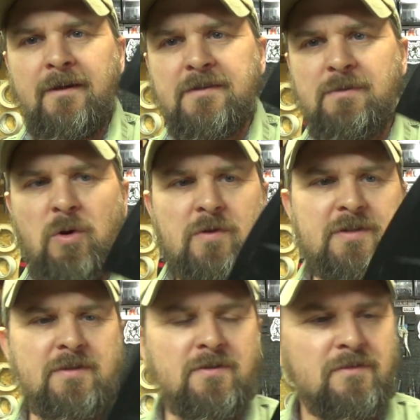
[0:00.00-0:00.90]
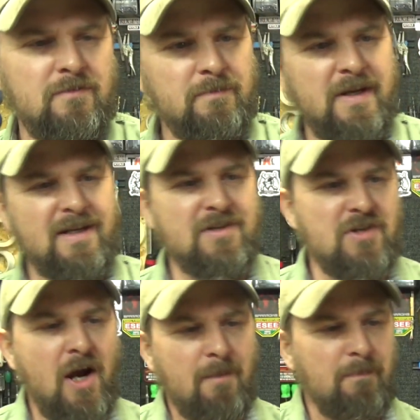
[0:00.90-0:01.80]
Supposed to make it
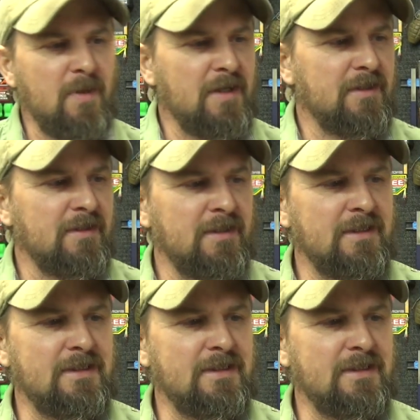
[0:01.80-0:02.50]
chop better.